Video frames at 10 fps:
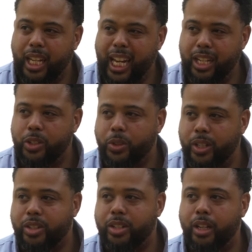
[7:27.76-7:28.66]
the
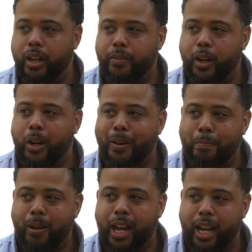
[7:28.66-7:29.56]
interests of all
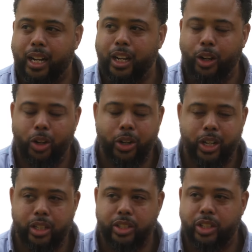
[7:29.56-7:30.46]
black
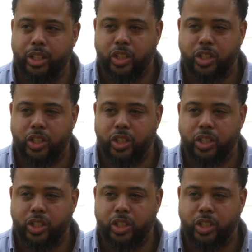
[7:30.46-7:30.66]
lawyers,